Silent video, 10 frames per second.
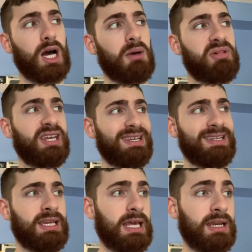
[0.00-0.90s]

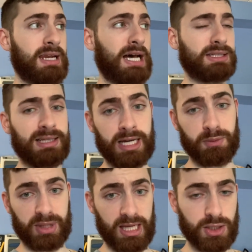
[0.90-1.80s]
been in and out of the lineup
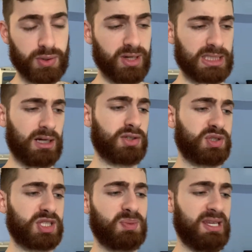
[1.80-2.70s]
with injuries, and also
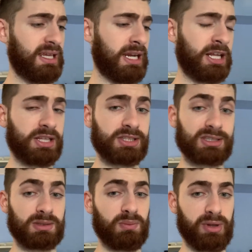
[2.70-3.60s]
just being an
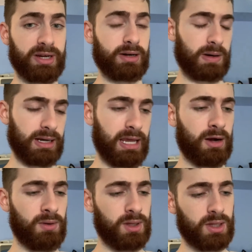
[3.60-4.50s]
inconsistent player right
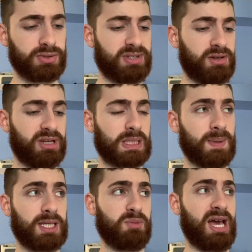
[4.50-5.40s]
now. So I don't
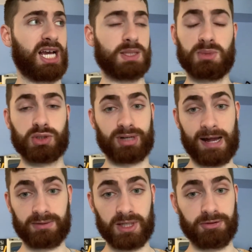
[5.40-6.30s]
expect him to actually be
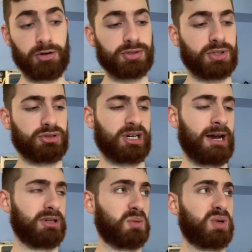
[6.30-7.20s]
drafted if he goes to the
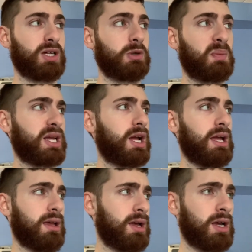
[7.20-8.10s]
draft. He probably will be a
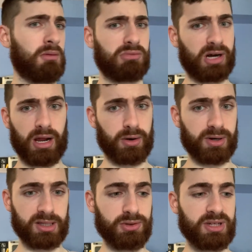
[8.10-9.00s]

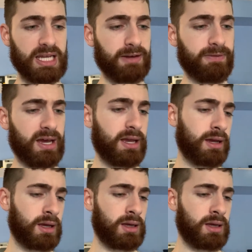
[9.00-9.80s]
priority UDFA.